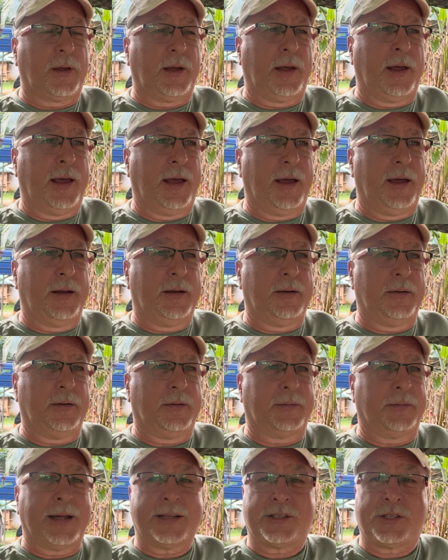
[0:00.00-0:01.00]
And
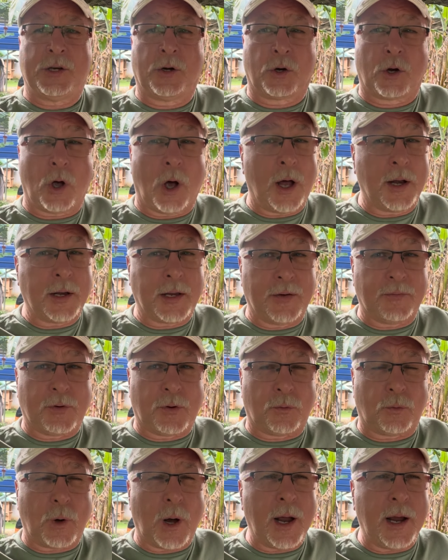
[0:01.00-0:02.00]
that's their
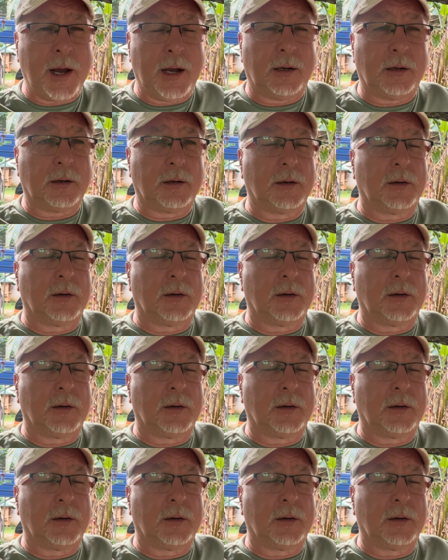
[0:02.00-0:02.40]
God-given right.